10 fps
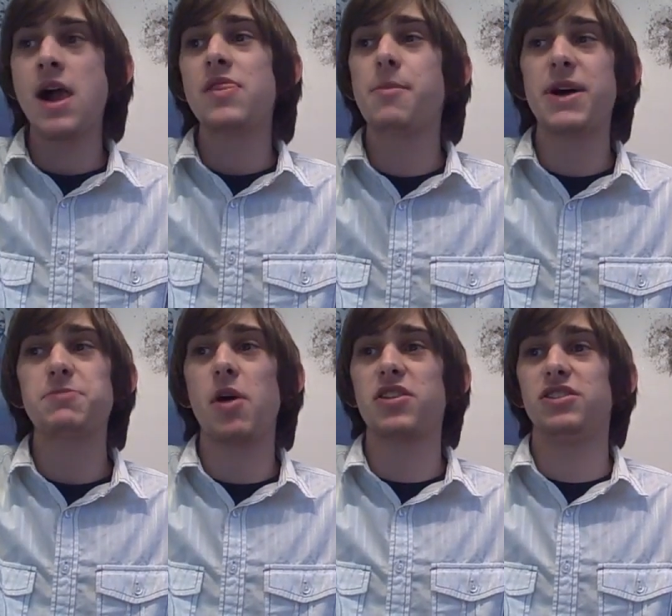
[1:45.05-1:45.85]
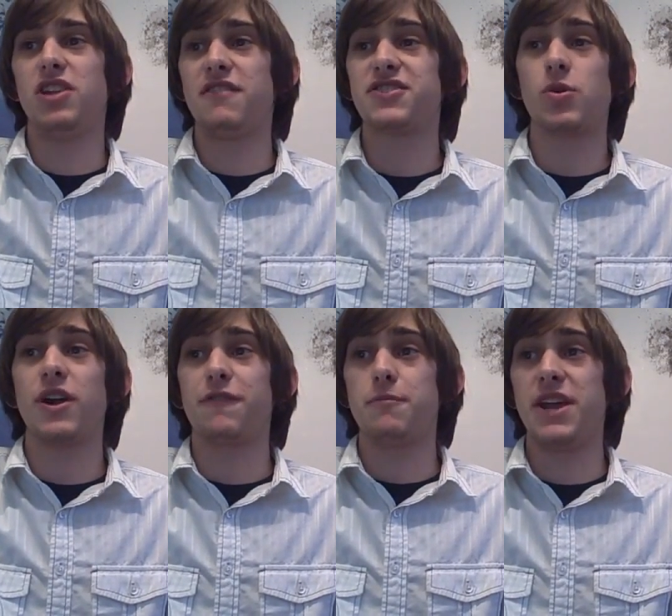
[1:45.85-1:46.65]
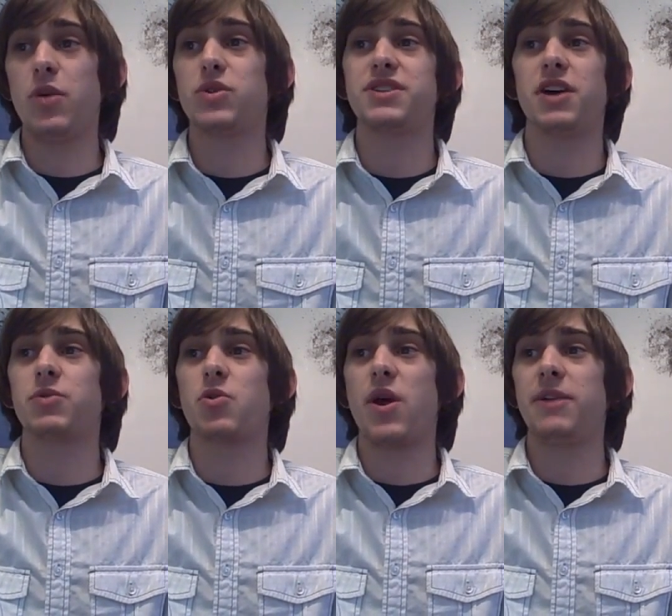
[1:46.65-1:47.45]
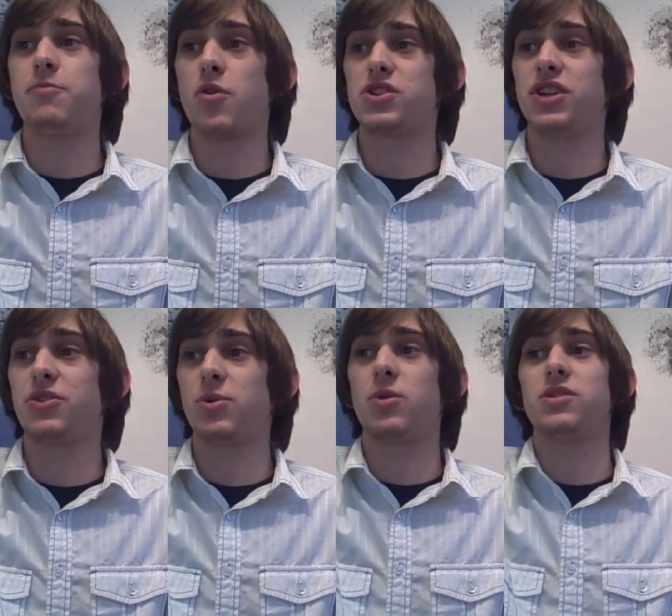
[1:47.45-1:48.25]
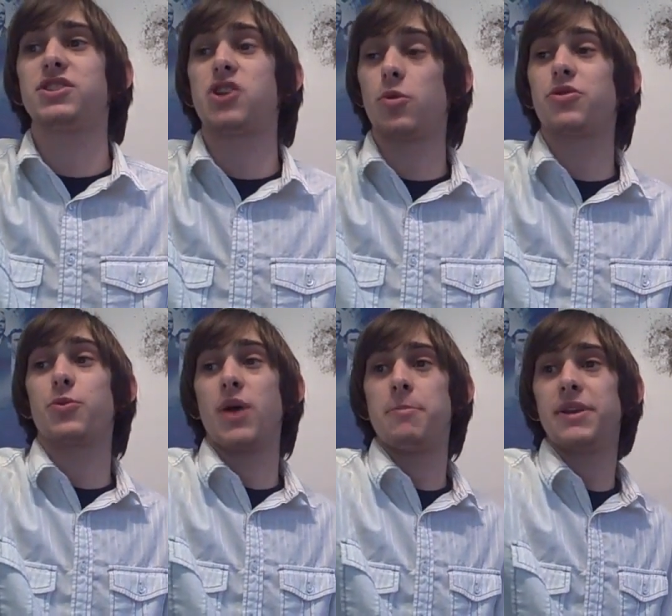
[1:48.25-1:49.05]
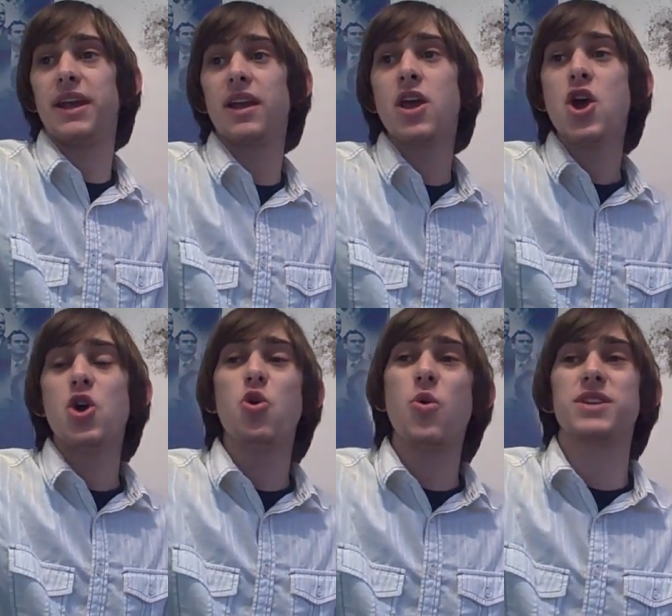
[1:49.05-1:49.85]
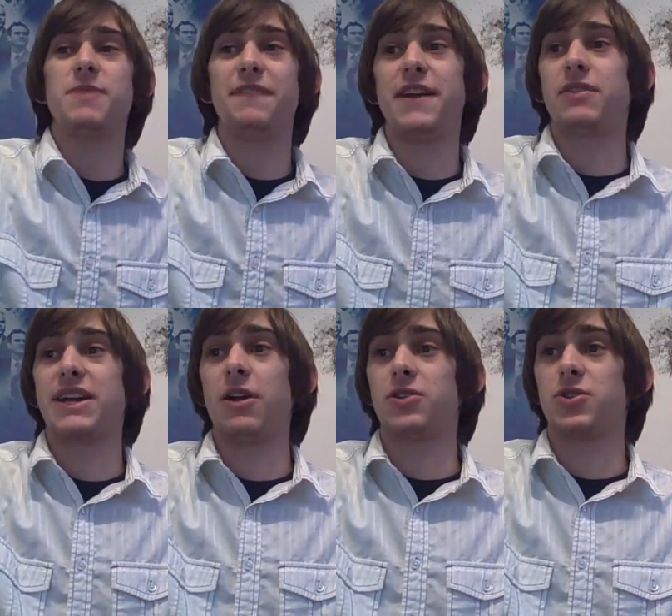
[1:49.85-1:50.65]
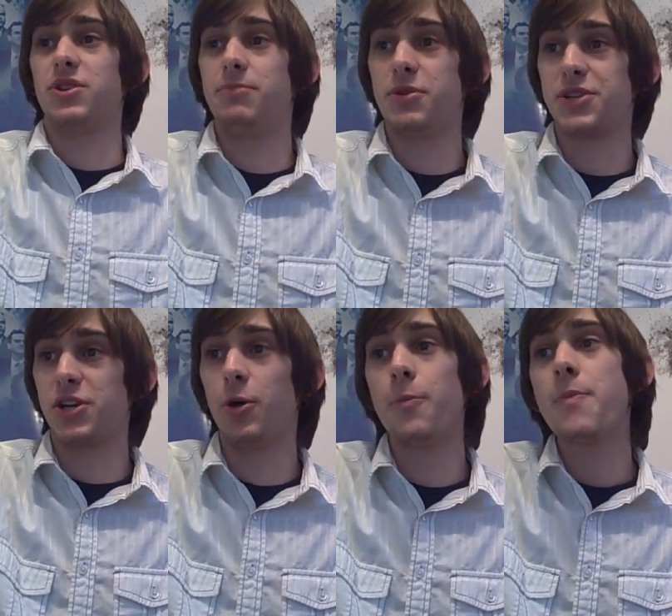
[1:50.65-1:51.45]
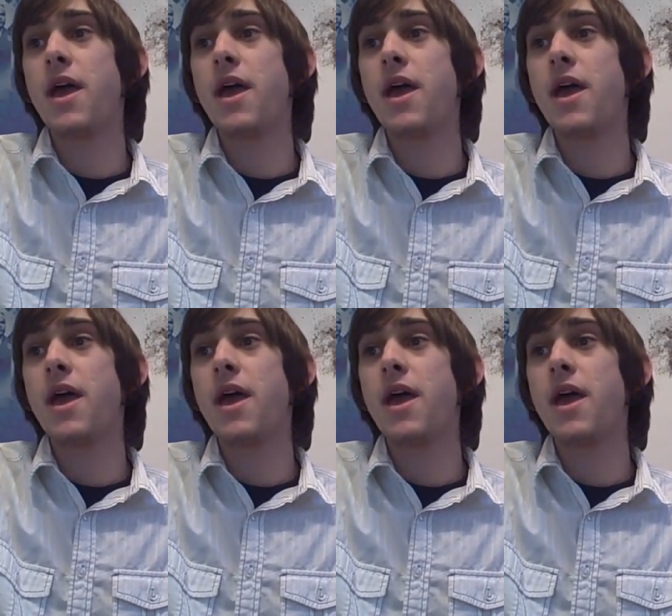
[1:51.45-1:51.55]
The best part of the love story for me was the unrequited portion shown through Eponine, who was my favorite character in the musical.